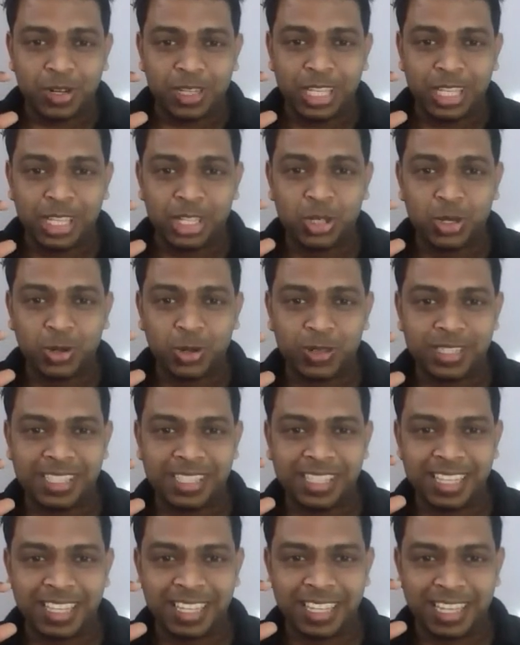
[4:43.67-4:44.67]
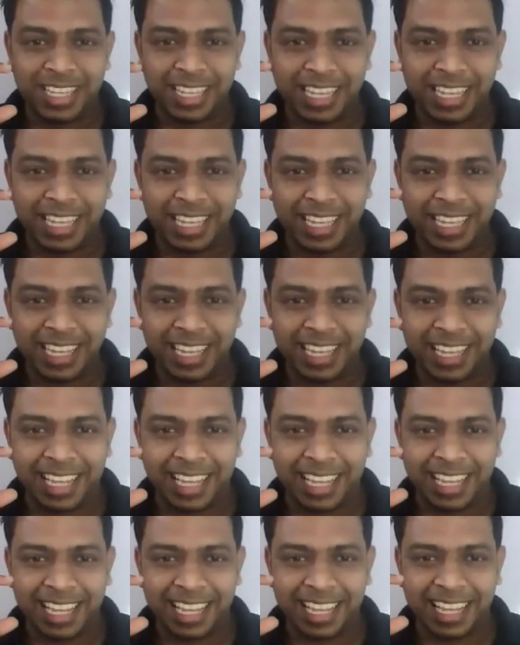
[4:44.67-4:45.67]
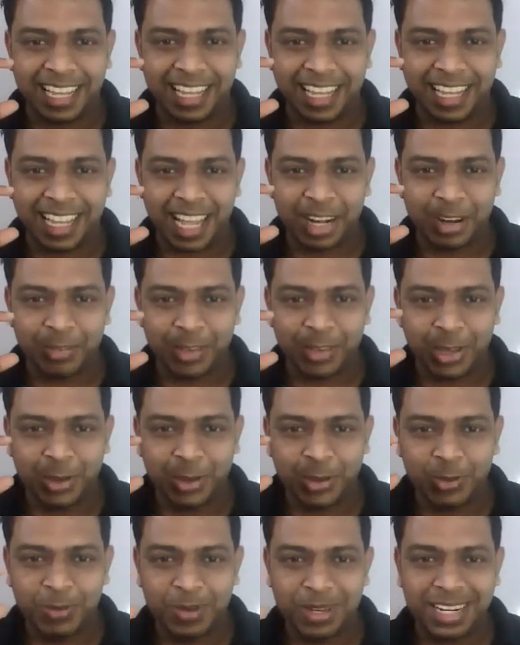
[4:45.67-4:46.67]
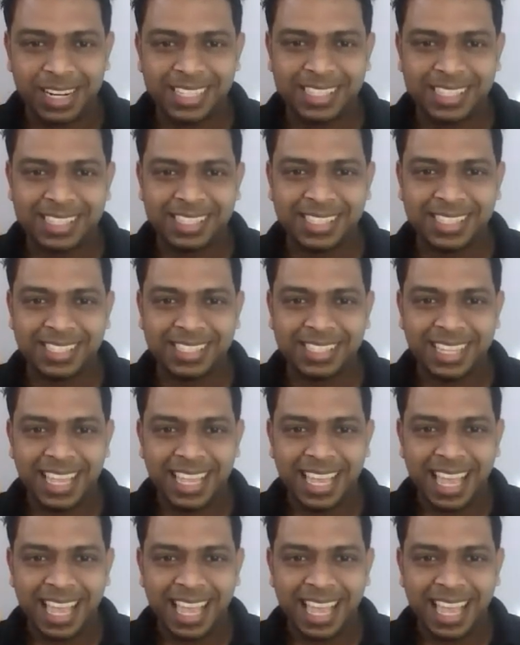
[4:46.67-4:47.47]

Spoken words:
This shows the kind of humorous